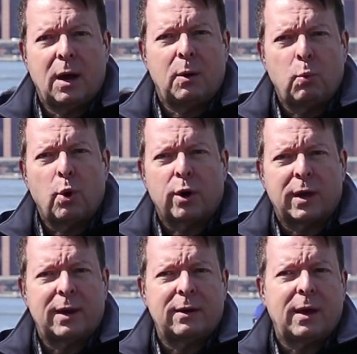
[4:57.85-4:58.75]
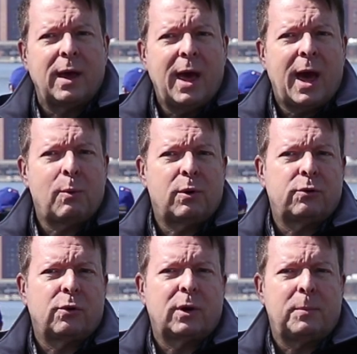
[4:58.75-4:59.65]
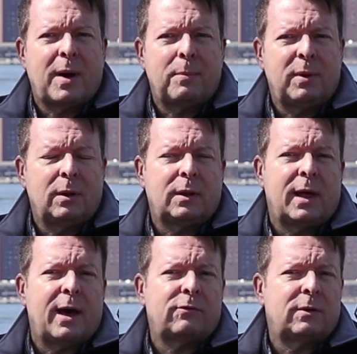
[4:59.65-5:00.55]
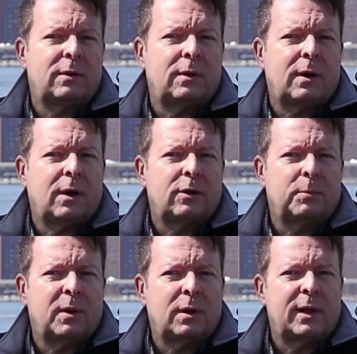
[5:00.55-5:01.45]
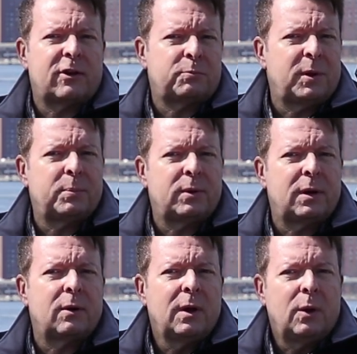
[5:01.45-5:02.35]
work, and we're talking about middle class and under middle class people here.